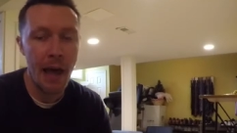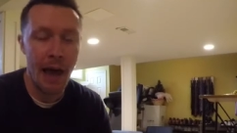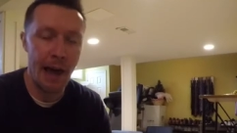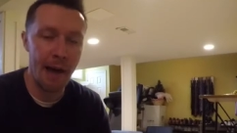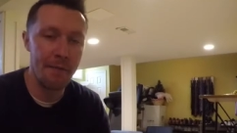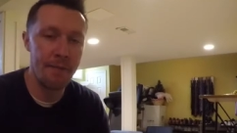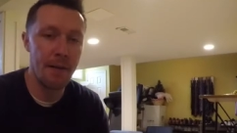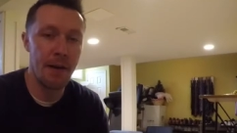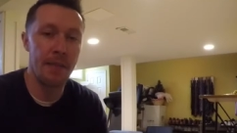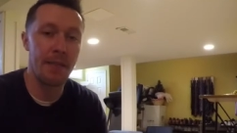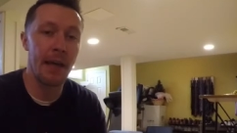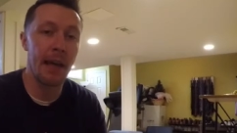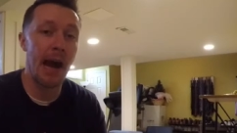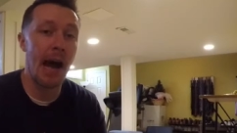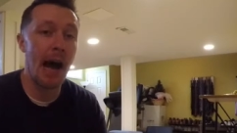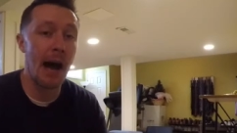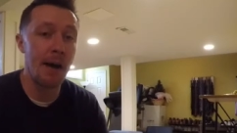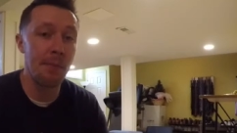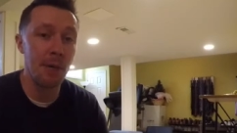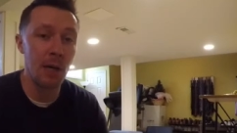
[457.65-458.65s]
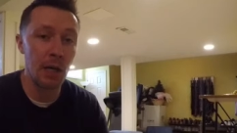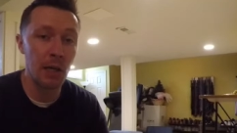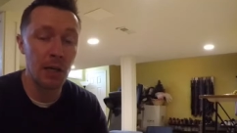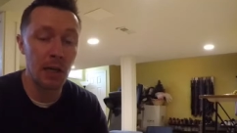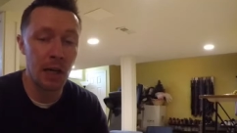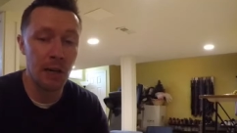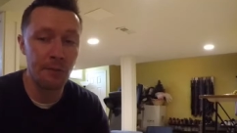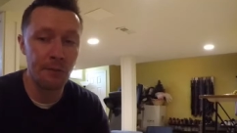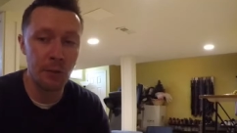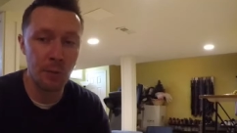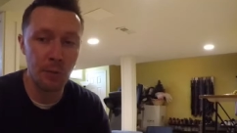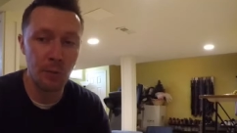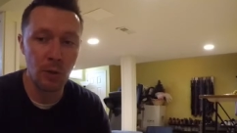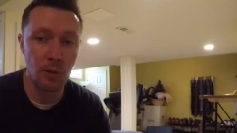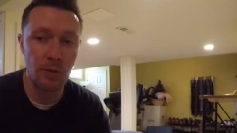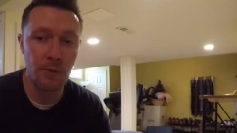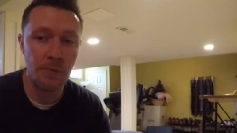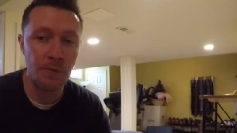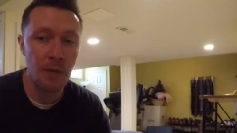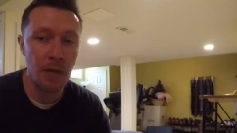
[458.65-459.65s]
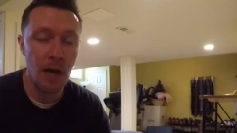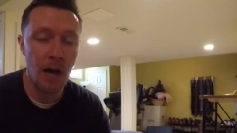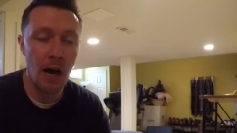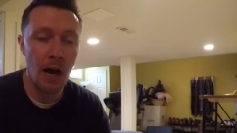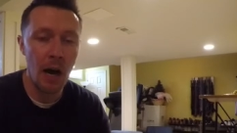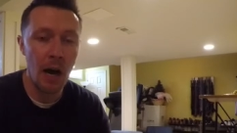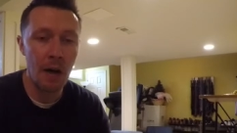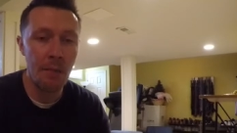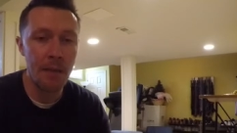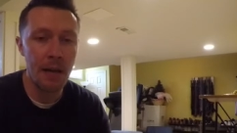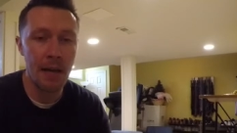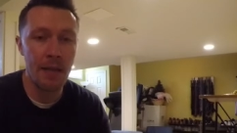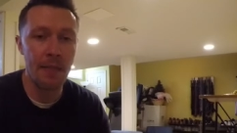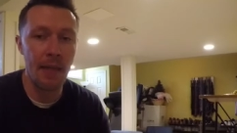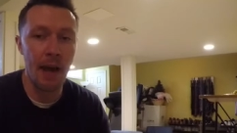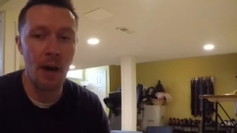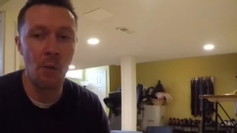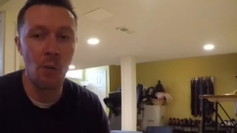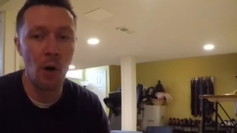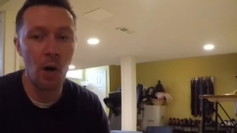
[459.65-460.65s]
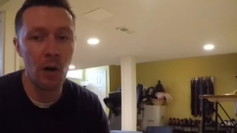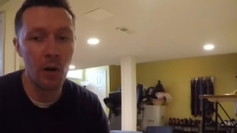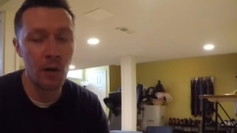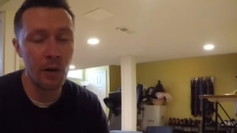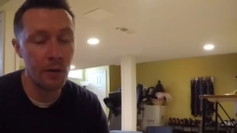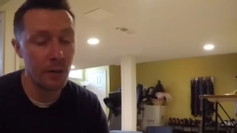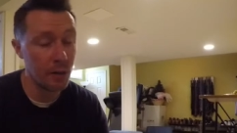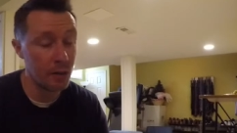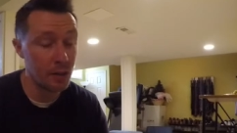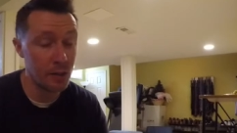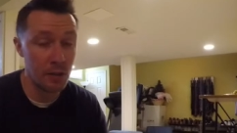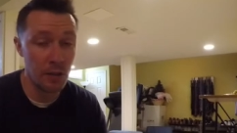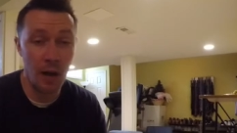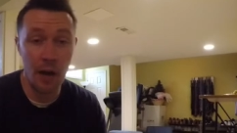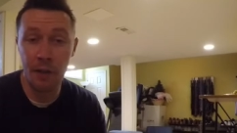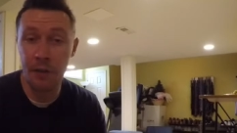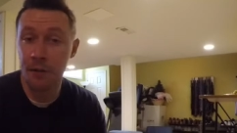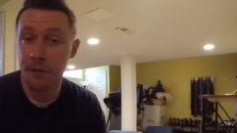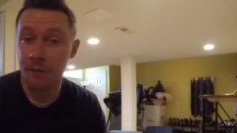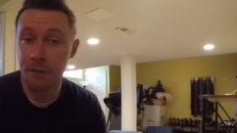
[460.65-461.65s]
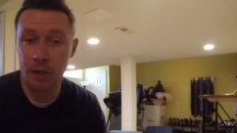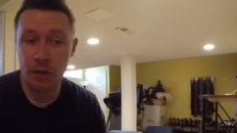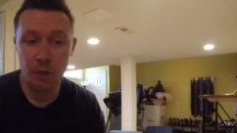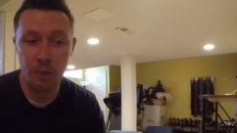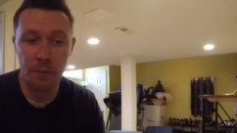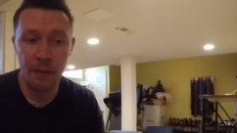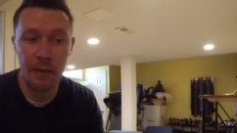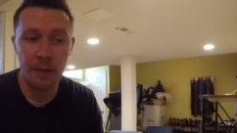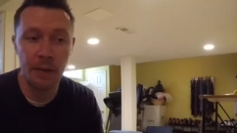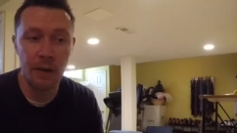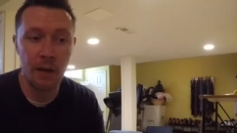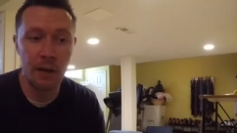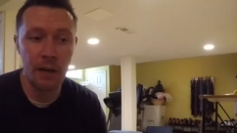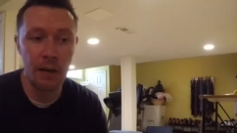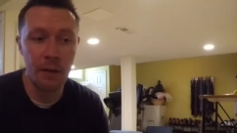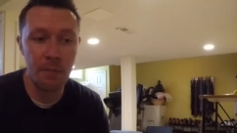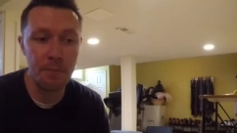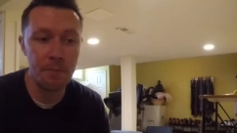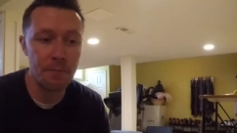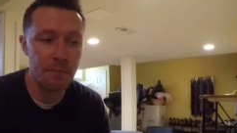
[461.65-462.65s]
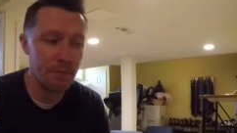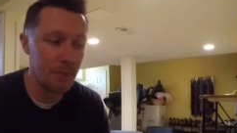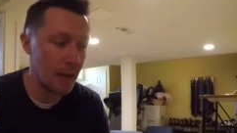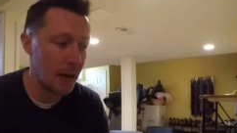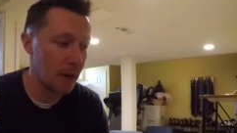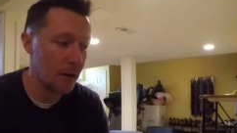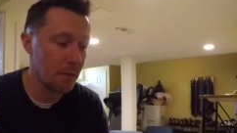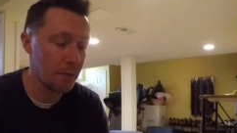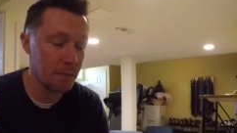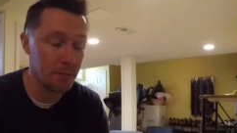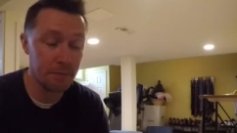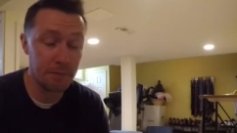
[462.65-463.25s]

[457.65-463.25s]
I found that I'm uncomfortable um, in that water. There's other fishermen that are going to, you know,